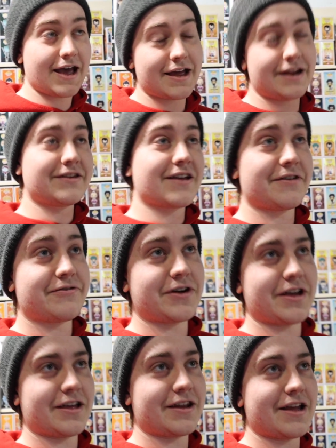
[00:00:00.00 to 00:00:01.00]
Yeah, it is kind of
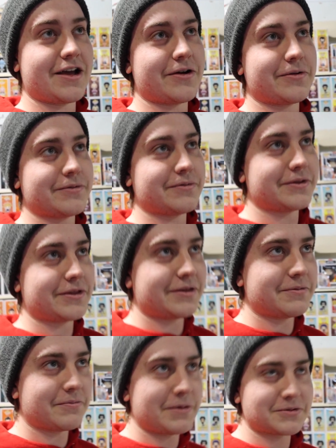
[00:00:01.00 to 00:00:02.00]
funny. Now,
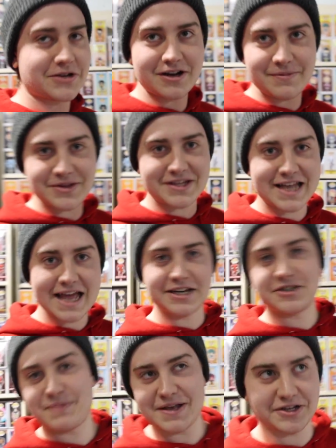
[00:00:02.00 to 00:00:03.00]
we were talking about the
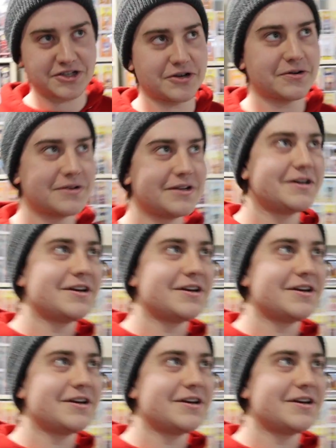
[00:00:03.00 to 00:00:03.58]
10-inch Pikachu.